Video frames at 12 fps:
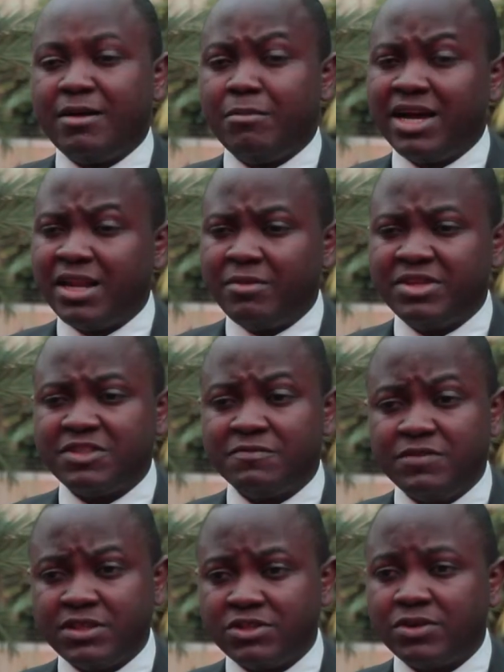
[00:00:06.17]
My name is
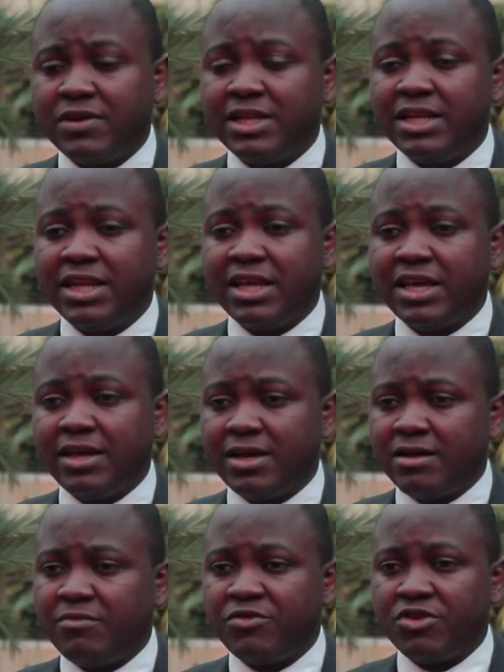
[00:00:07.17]
Victor Adeleke.
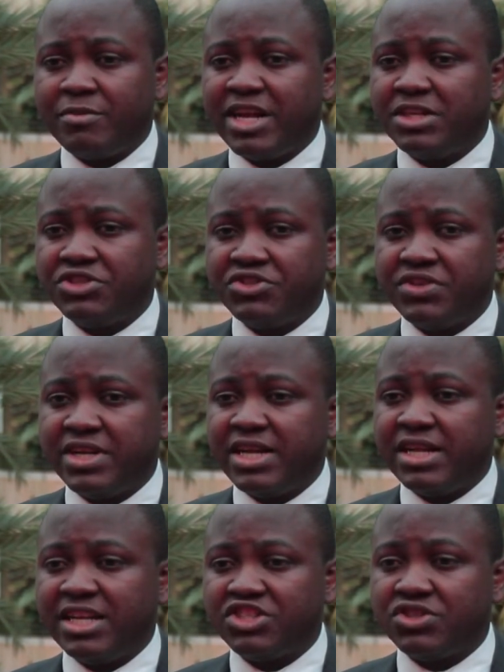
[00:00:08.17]
I'm from Nigeria
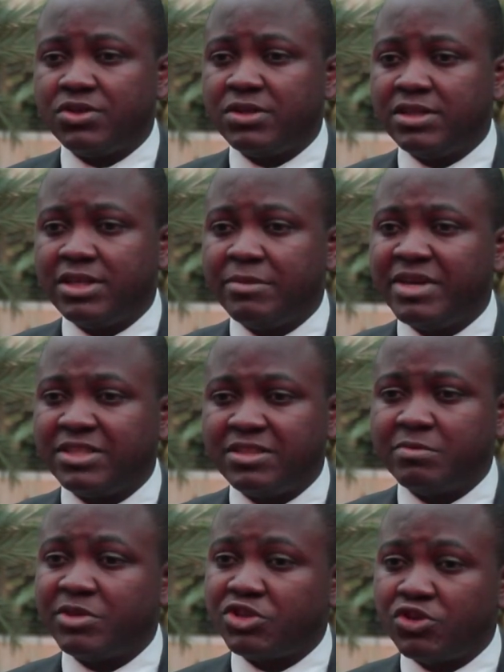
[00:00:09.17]
and I studied
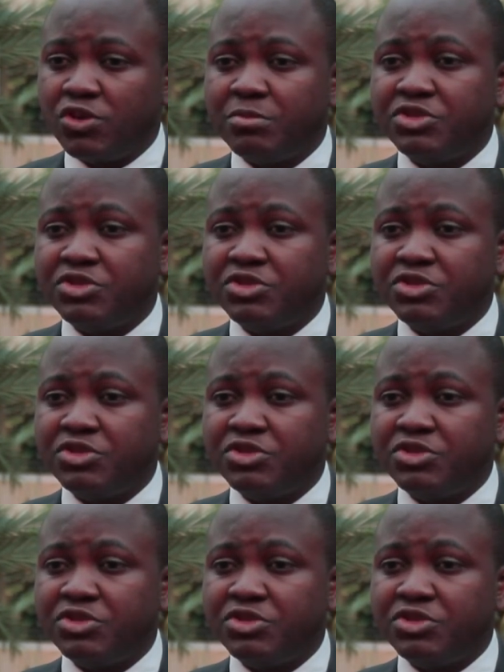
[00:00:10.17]
MSc Petroleum